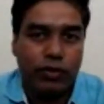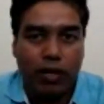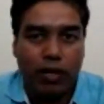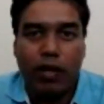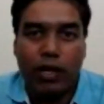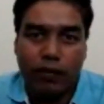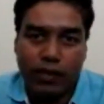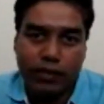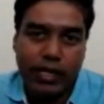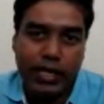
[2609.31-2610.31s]
But in
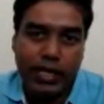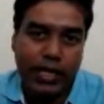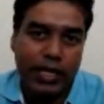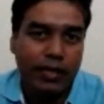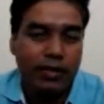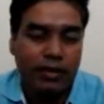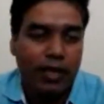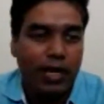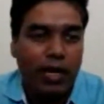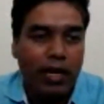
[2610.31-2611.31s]
every case, the
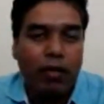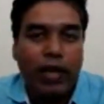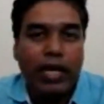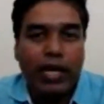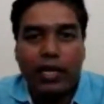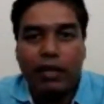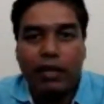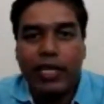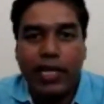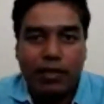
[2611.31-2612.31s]
purpose is same.
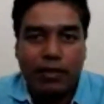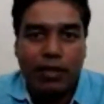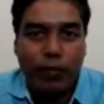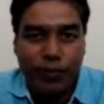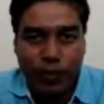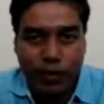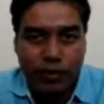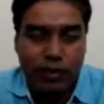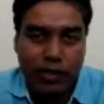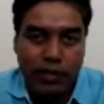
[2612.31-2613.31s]
You want to
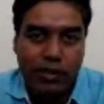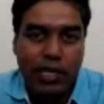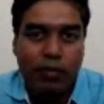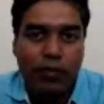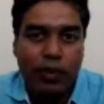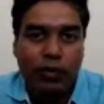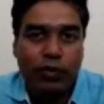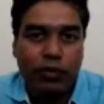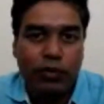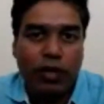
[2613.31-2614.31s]
know beforehand
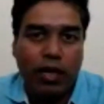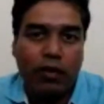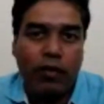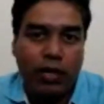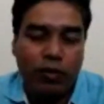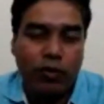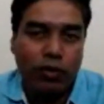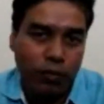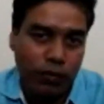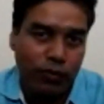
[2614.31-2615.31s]
what is the
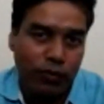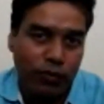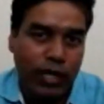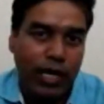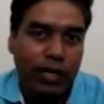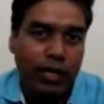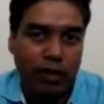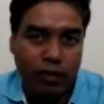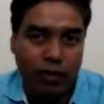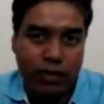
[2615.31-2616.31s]
magnetic
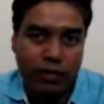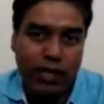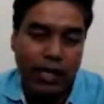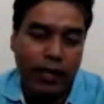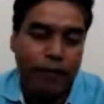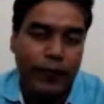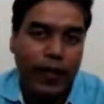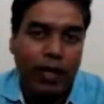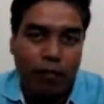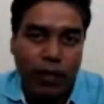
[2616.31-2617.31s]
field strength
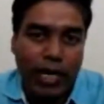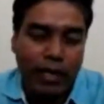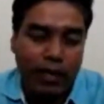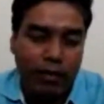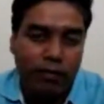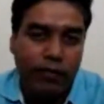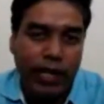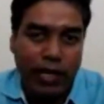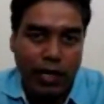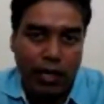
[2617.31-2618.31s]
and whether it
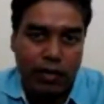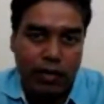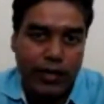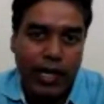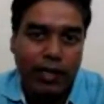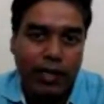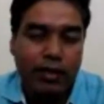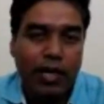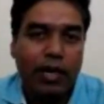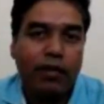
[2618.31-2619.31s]
is
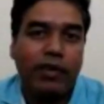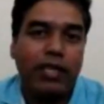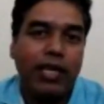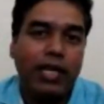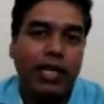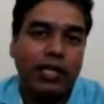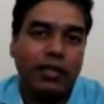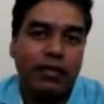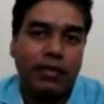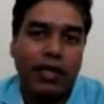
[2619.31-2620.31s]
good enough
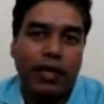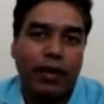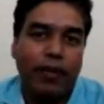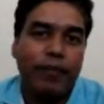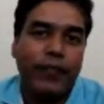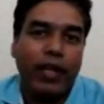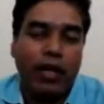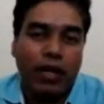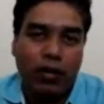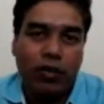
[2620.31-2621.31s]
to
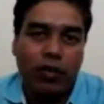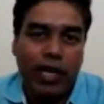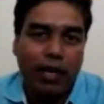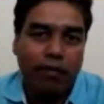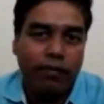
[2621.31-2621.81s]
magnetize the part.